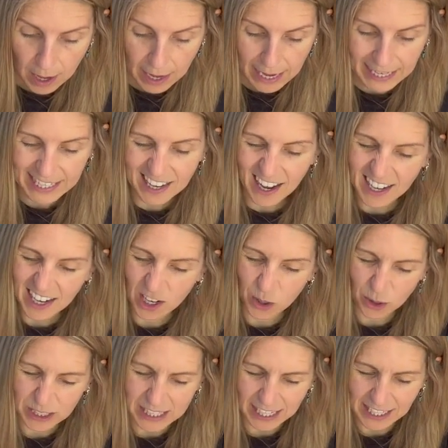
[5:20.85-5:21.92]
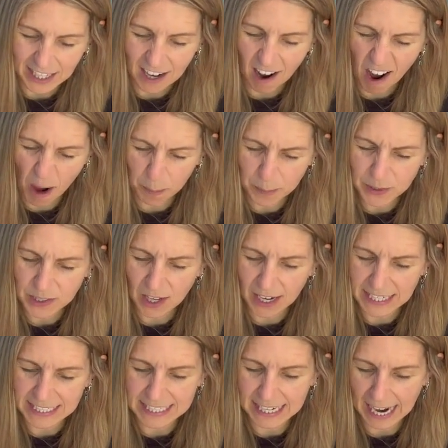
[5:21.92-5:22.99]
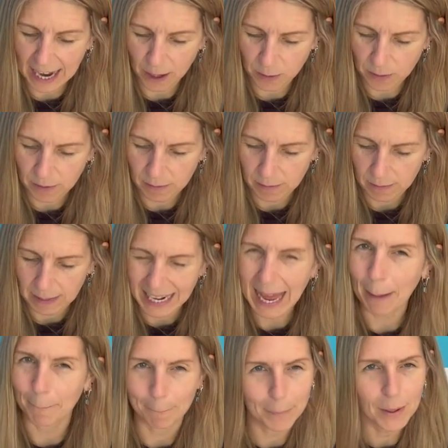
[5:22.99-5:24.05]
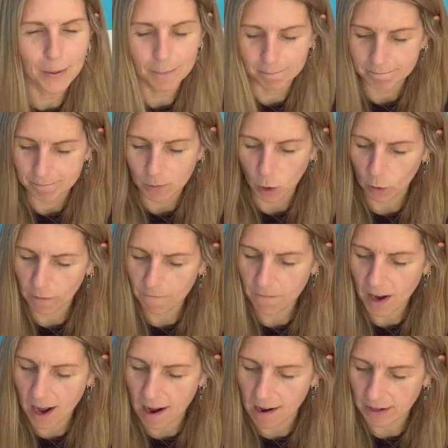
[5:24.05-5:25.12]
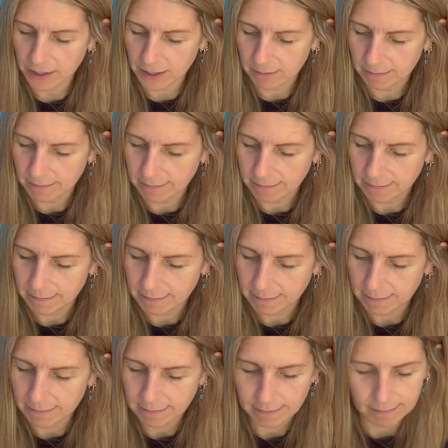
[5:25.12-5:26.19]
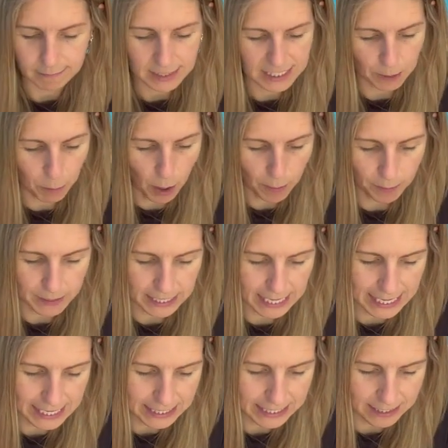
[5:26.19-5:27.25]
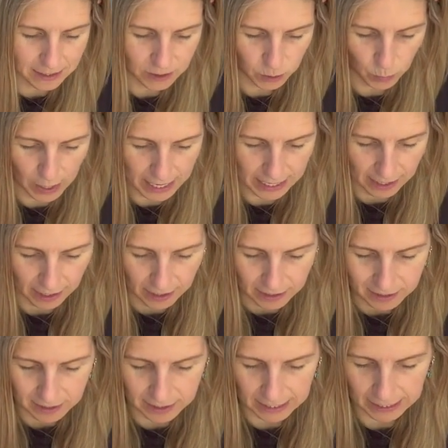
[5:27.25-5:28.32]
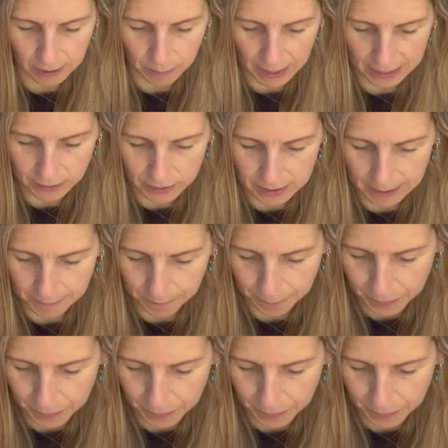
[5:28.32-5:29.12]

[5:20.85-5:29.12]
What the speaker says: it kind of looks like an upside down lamp or a vase. So probably the easiest way to think about it.